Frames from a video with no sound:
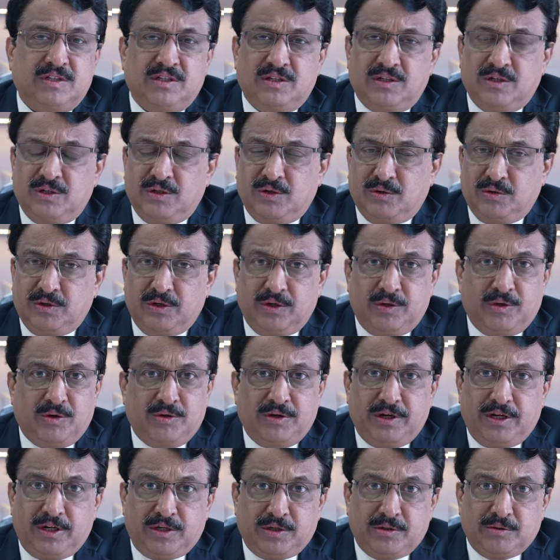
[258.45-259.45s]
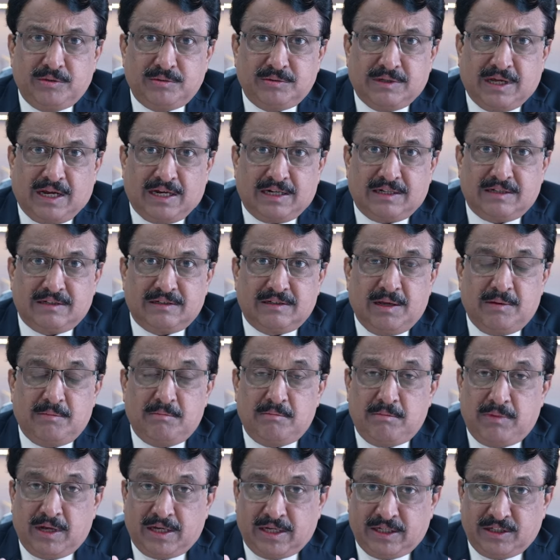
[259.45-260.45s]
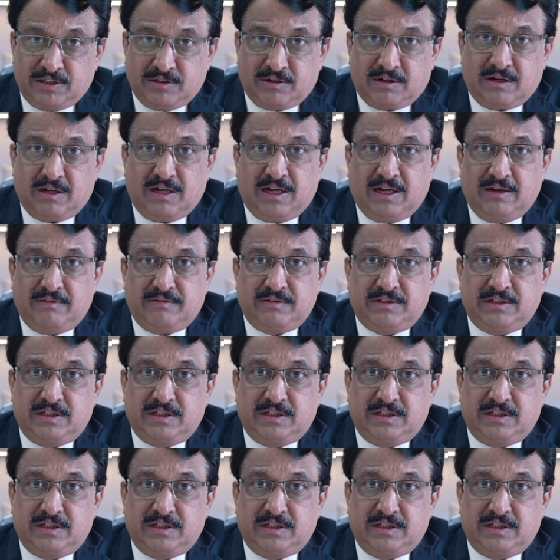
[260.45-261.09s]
No, you don't need to do that. Manage your life.